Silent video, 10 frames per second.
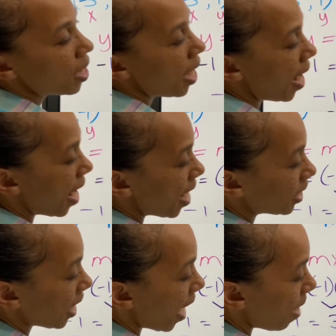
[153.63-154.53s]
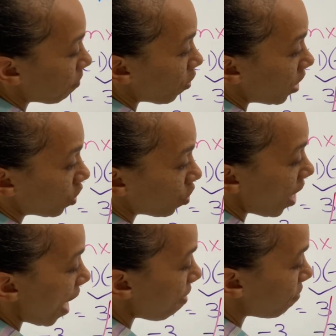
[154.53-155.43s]
and I'm going to
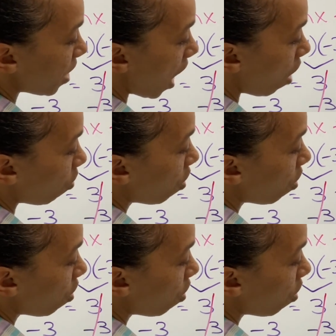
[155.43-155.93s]
have now